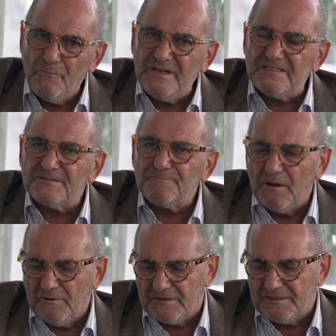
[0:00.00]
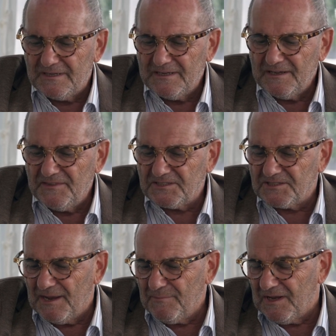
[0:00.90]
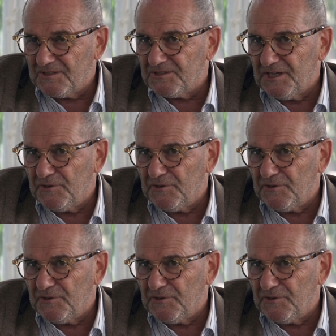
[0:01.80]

we spoke at this time last year,